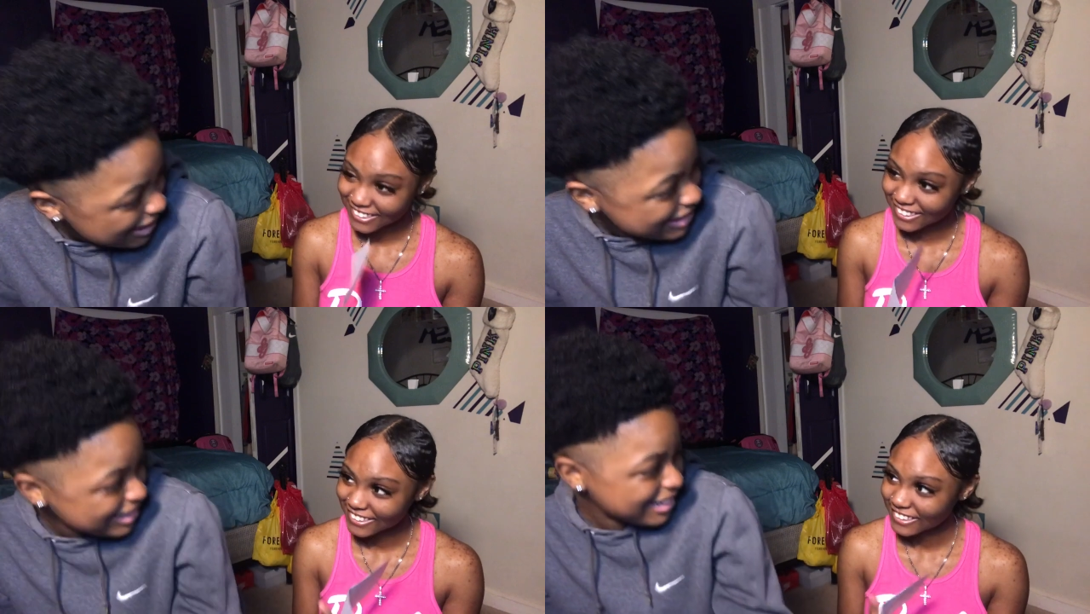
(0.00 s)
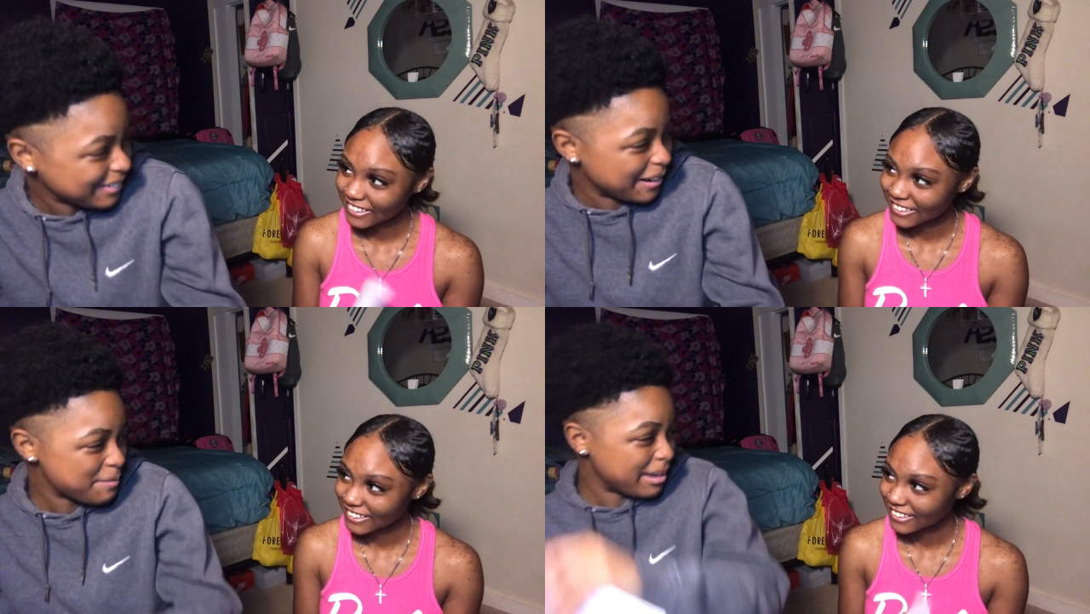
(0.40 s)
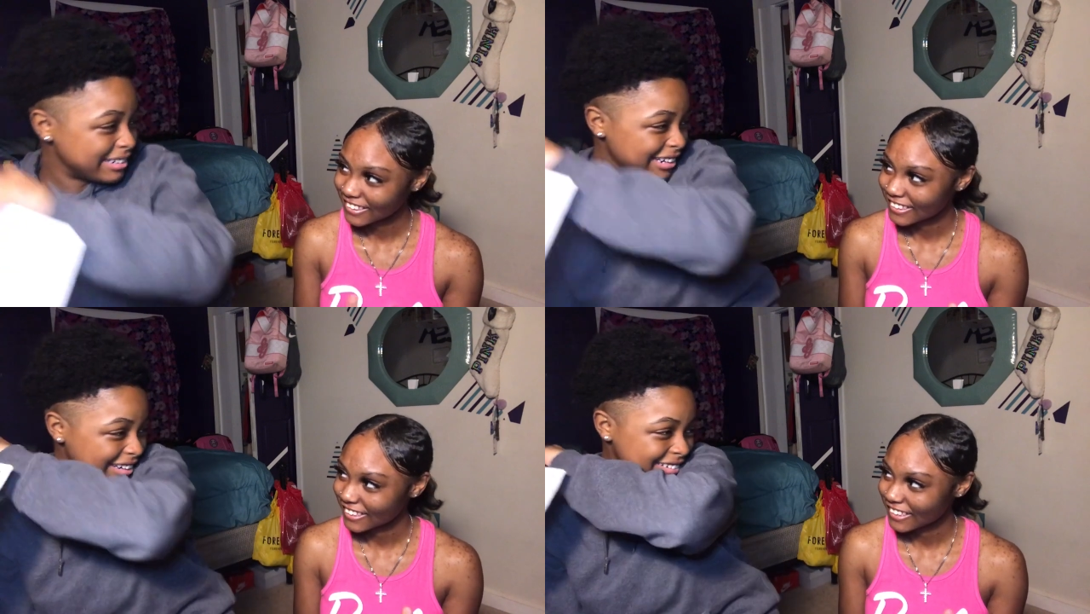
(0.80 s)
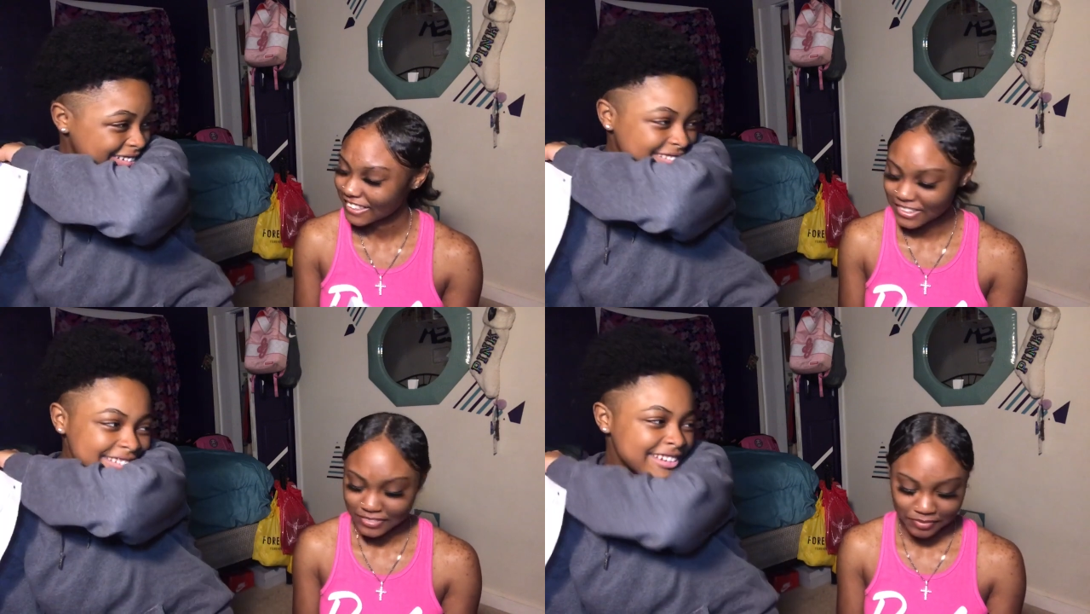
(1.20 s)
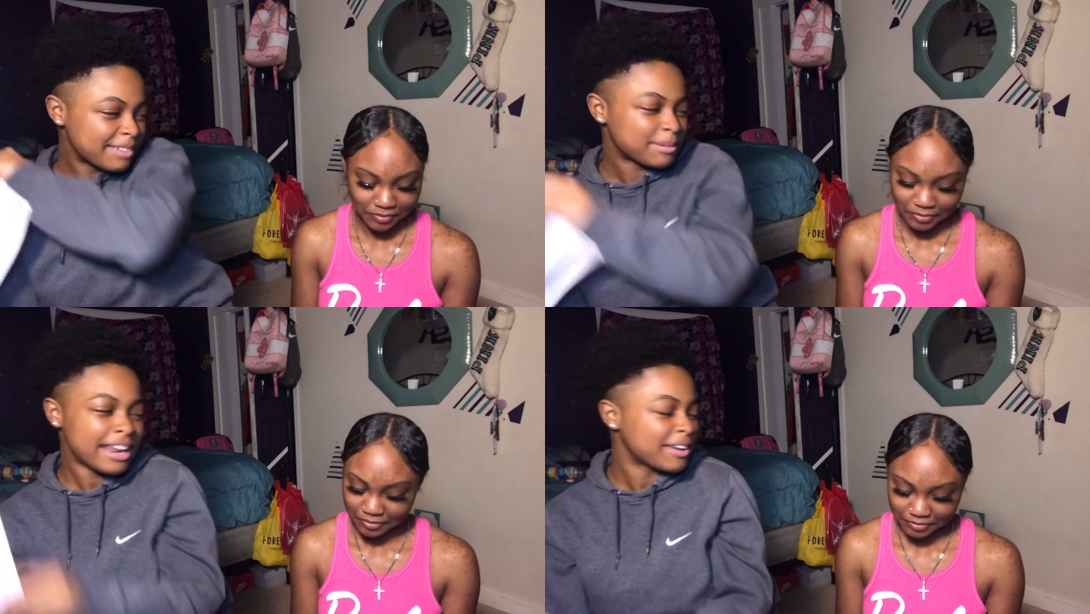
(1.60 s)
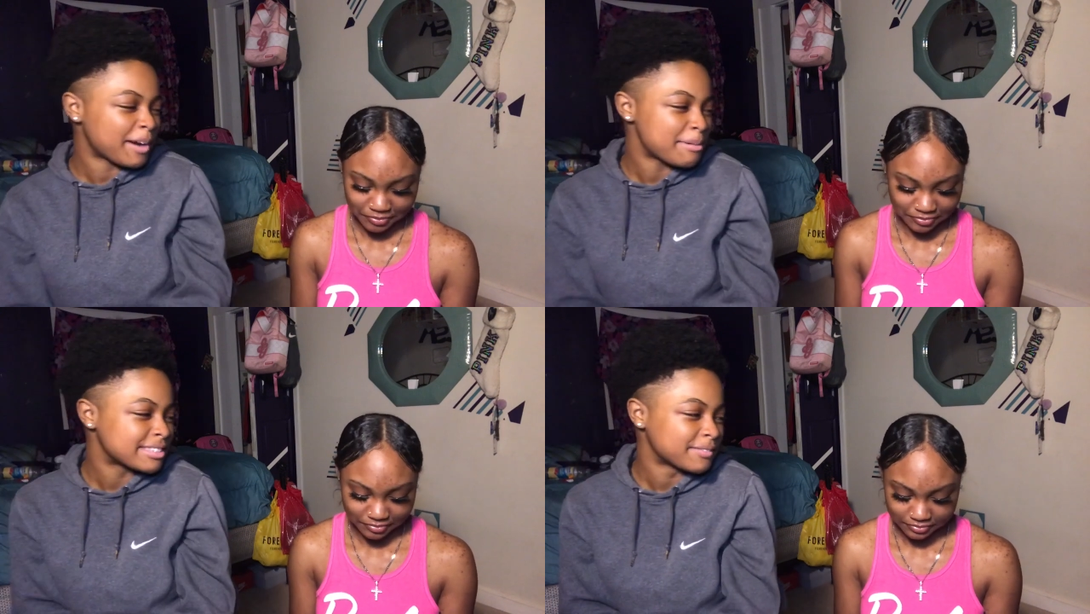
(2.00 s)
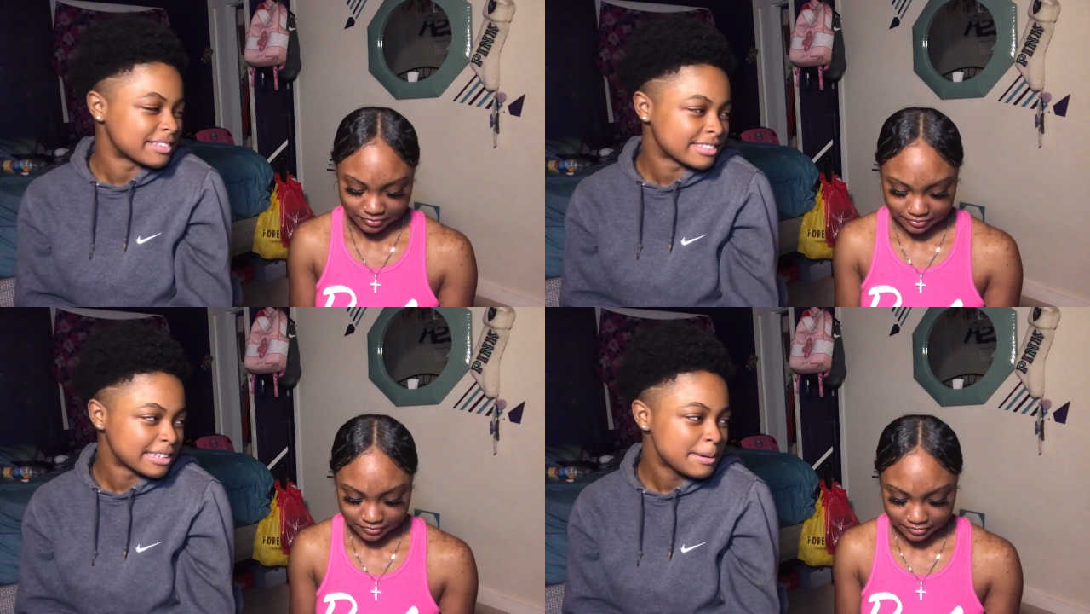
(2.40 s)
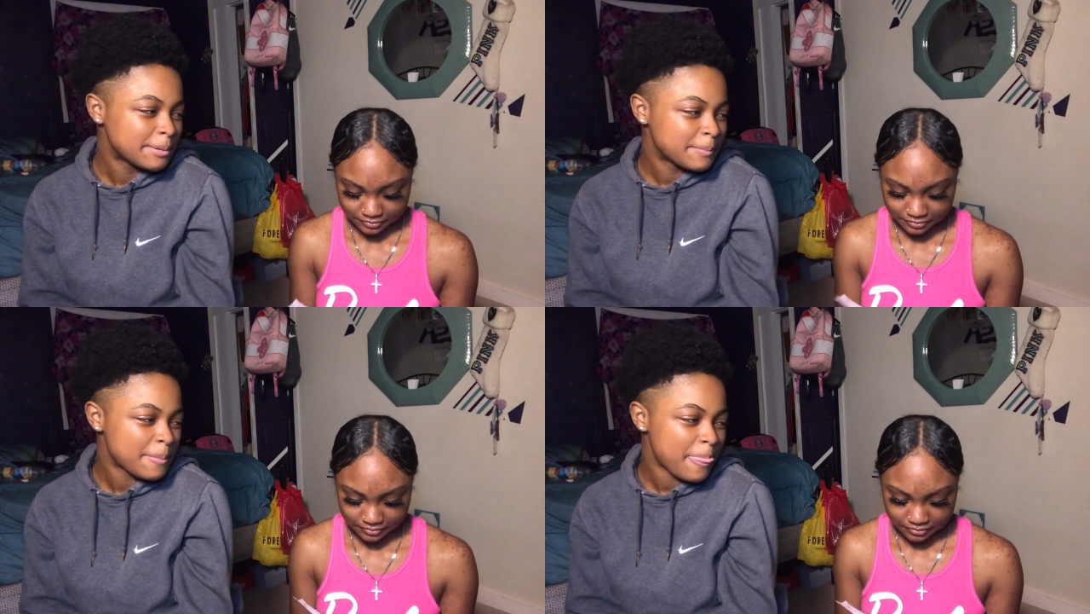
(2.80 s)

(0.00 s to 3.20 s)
Speaker 1: I did cry about that. But I ain't cry myself to sleep.